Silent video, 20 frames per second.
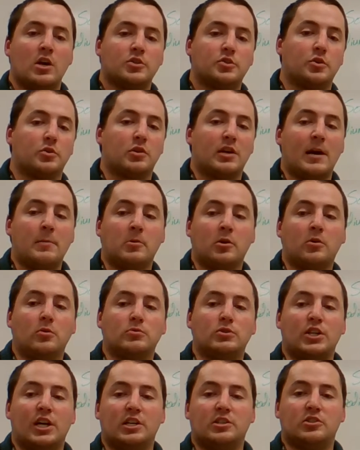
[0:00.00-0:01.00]
So
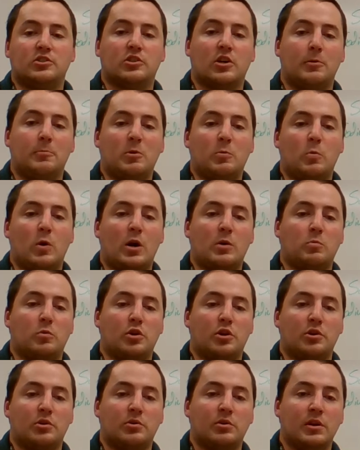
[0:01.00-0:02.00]
chemical change is going to be one
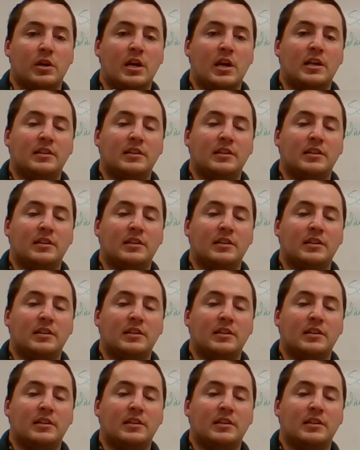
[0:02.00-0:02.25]
where you're